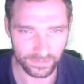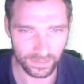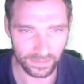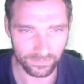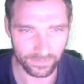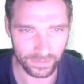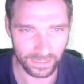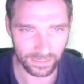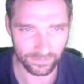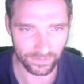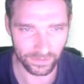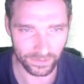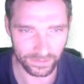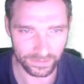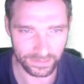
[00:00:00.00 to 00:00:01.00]
I've been having a
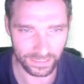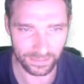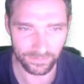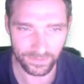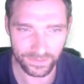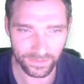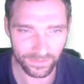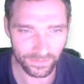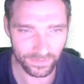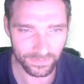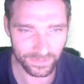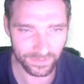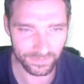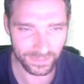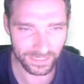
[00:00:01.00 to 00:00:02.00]
hard time with some of them
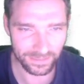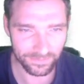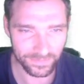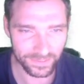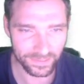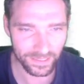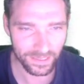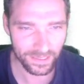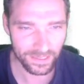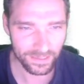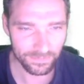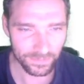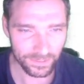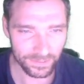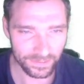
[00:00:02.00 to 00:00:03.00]
sometimes.
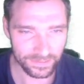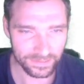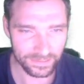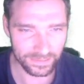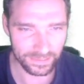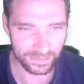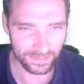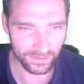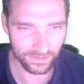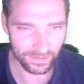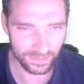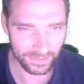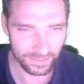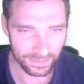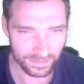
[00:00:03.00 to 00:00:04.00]
But you can see like,
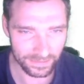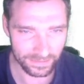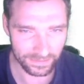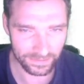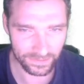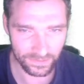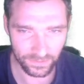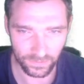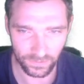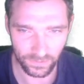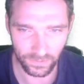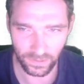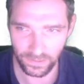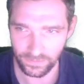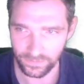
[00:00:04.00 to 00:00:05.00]
okay, yeah, like this school
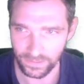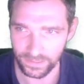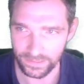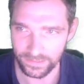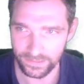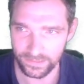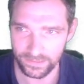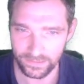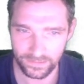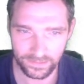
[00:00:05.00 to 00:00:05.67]
qualifies.